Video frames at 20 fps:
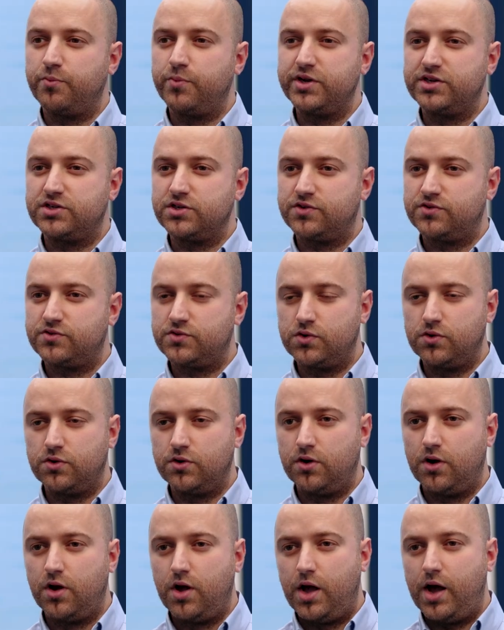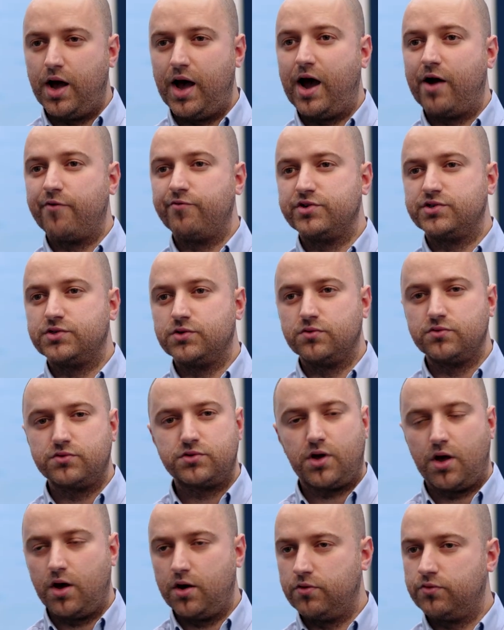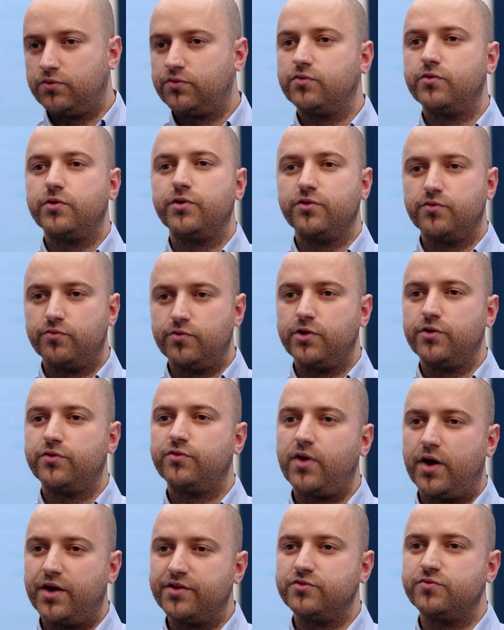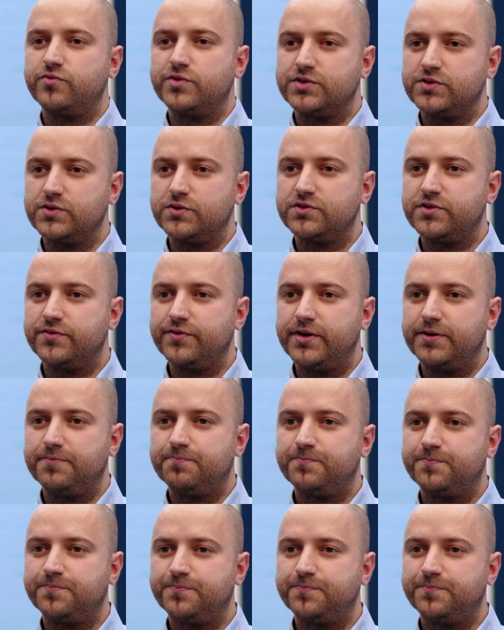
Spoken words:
We just saw our results go through the roof as a result of it.